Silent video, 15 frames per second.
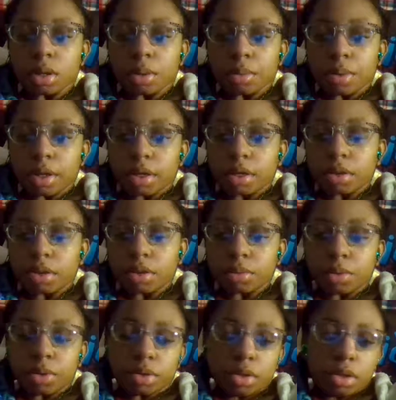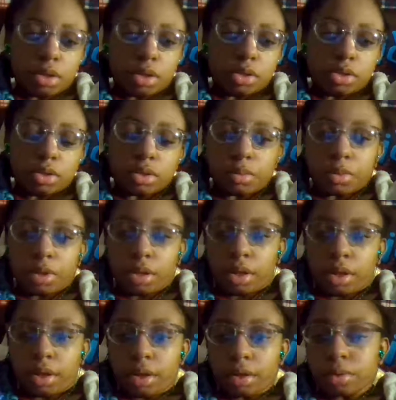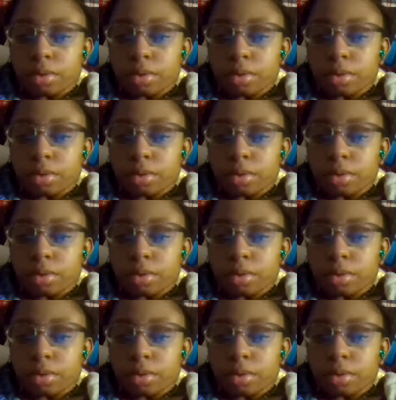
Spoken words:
Like this person could just be like